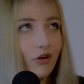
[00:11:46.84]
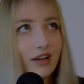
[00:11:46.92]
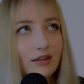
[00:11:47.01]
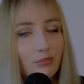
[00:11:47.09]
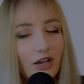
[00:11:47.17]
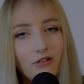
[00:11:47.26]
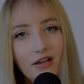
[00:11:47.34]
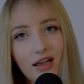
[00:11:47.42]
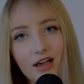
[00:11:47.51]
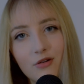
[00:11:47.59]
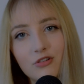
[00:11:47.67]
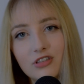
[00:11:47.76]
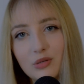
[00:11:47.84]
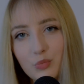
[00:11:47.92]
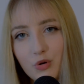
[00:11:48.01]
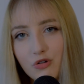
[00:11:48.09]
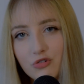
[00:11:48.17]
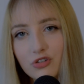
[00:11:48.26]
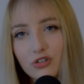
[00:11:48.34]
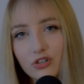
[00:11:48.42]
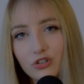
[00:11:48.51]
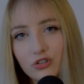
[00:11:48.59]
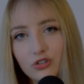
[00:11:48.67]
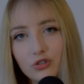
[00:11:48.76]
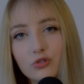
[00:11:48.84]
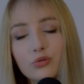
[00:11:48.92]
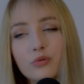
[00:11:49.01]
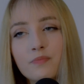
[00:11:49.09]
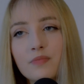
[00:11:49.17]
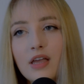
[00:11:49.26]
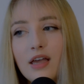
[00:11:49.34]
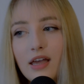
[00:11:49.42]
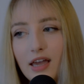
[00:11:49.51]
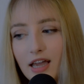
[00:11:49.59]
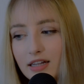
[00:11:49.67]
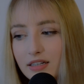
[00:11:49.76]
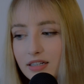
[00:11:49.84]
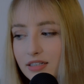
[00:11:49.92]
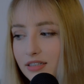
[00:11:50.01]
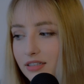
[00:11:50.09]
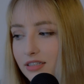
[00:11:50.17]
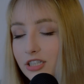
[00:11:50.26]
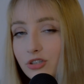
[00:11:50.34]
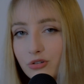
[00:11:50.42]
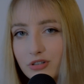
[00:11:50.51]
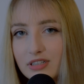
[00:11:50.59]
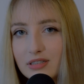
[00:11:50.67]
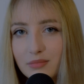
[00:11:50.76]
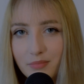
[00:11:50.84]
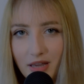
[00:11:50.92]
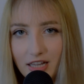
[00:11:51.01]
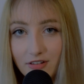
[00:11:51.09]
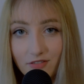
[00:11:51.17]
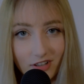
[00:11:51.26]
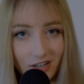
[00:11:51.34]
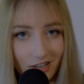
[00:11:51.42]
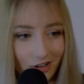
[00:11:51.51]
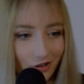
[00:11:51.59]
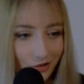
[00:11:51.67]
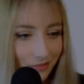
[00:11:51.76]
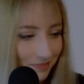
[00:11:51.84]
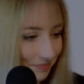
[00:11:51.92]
and by the way, I was supposed to edit the Doris Payne video,